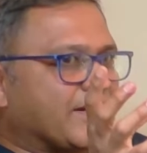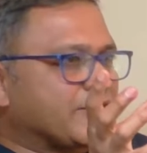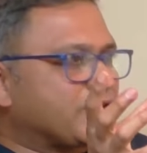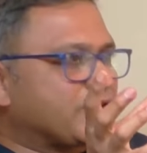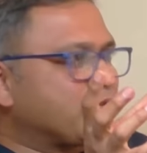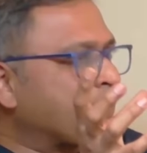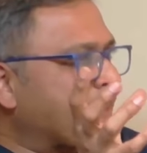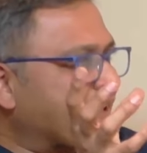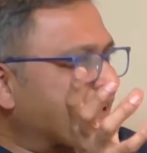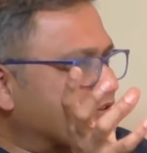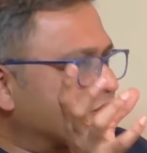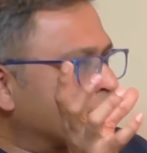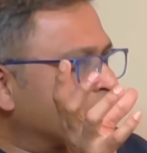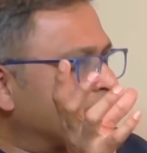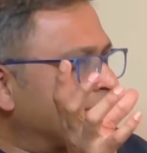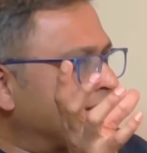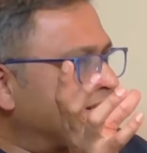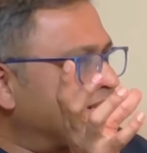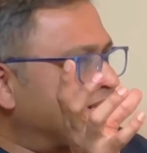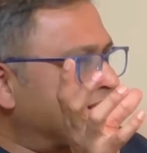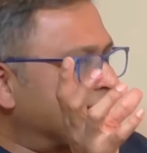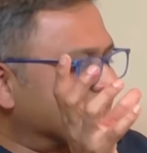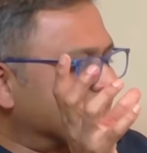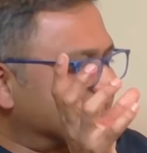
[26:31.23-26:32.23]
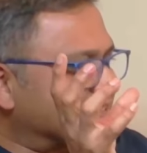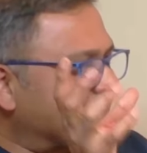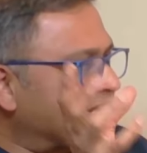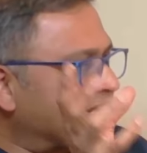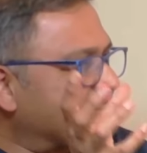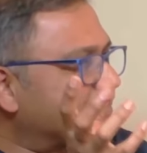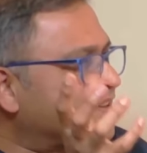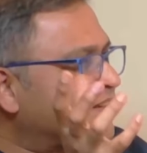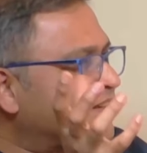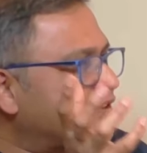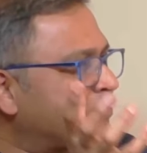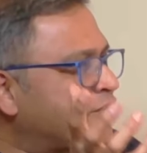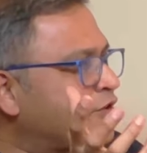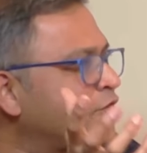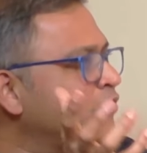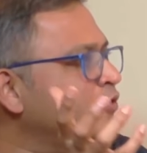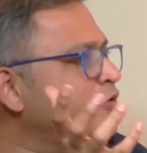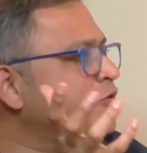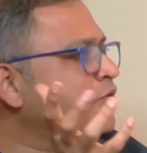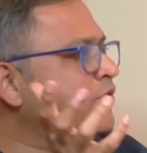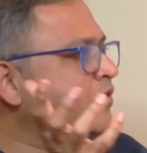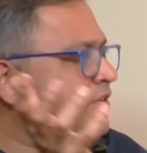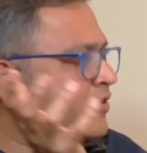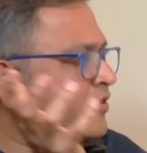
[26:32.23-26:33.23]
you actually selected
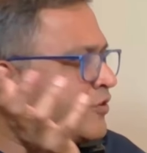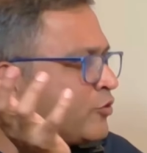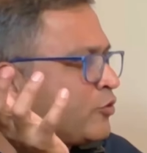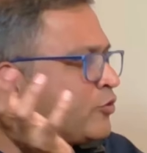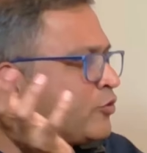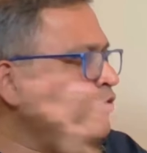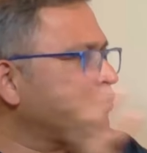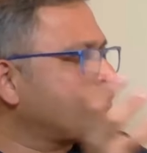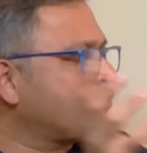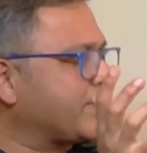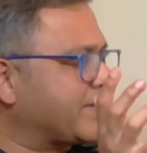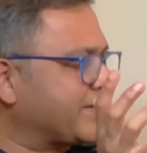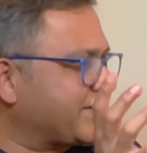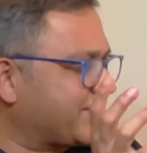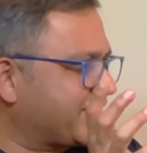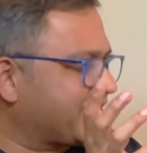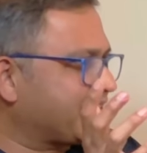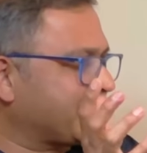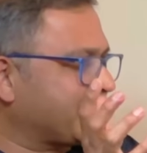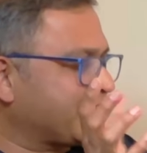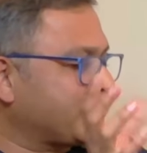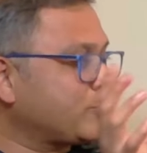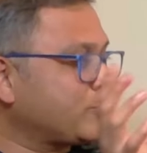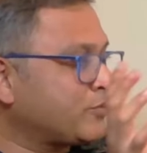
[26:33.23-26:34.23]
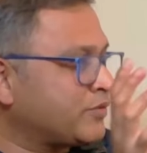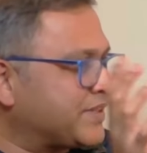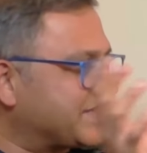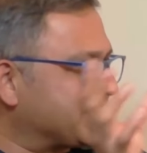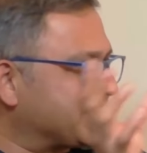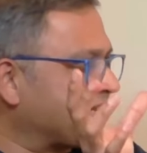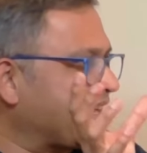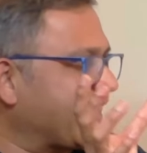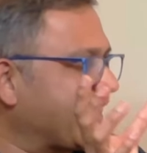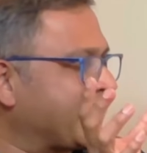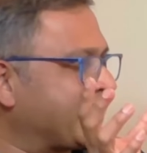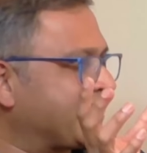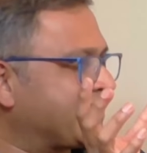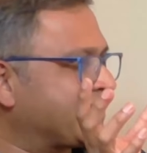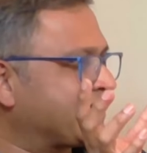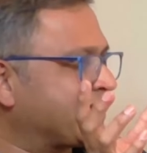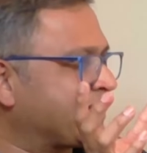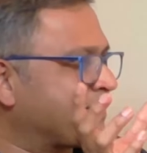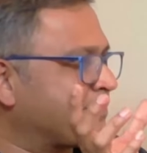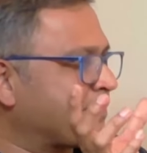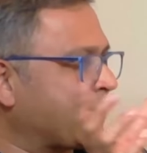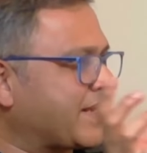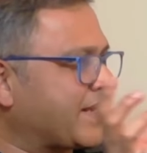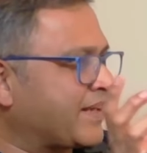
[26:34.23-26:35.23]
two units, two designs,
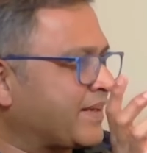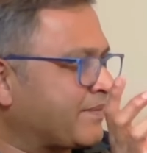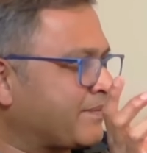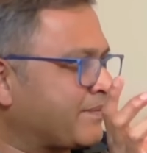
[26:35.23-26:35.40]
and